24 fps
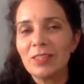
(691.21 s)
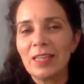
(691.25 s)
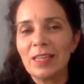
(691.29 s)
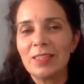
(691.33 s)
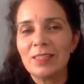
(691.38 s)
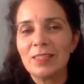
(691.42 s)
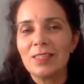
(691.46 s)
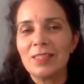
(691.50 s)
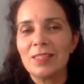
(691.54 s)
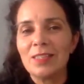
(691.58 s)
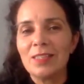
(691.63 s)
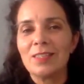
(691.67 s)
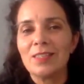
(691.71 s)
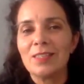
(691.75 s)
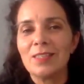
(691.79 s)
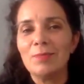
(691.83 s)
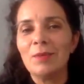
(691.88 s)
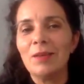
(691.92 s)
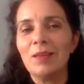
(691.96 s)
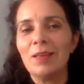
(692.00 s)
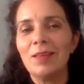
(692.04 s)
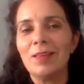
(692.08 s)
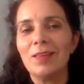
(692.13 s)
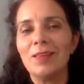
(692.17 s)

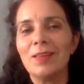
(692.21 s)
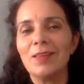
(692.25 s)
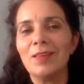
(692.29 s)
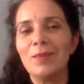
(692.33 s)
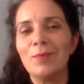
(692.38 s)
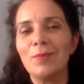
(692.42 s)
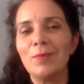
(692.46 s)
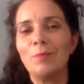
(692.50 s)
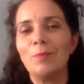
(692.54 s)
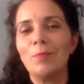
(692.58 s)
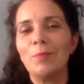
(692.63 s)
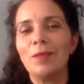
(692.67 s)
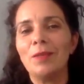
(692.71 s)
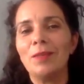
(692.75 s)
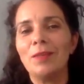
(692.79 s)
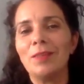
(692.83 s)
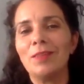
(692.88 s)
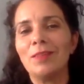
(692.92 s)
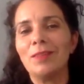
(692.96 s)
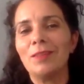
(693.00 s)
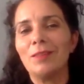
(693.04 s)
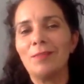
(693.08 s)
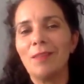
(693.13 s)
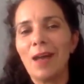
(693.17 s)
anti-Semite, but
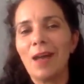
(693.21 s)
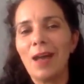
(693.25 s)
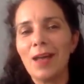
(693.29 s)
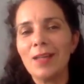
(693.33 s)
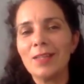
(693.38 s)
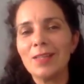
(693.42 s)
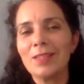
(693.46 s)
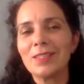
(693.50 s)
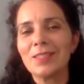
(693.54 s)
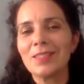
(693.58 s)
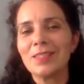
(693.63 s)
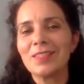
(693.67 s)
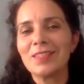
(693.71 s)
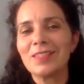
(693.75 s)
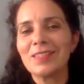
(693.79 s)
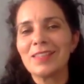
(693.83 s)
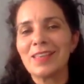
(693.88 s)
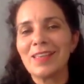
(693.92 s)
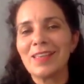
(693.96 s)
the last